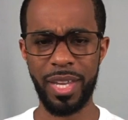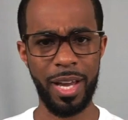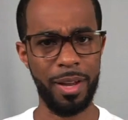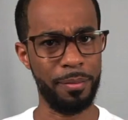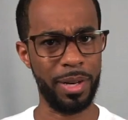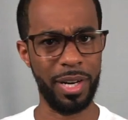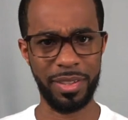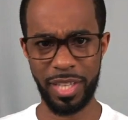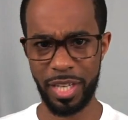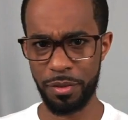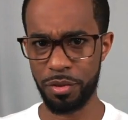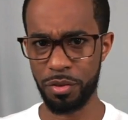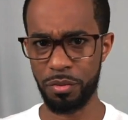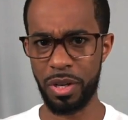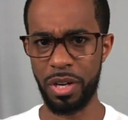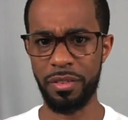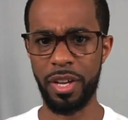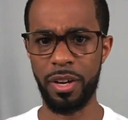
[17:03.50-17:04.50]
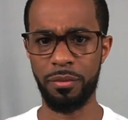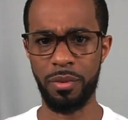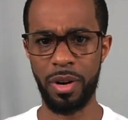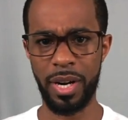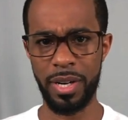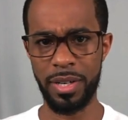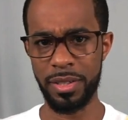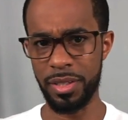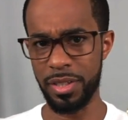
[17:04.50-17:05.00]
that, but I think it was around that
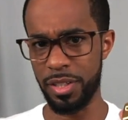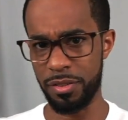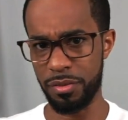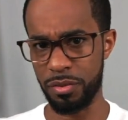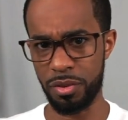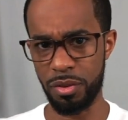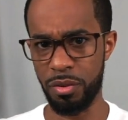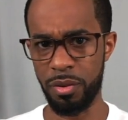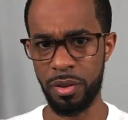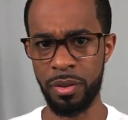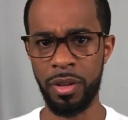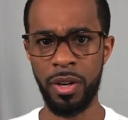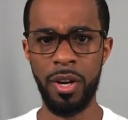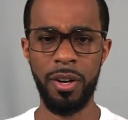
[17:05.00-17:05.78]
range and this was going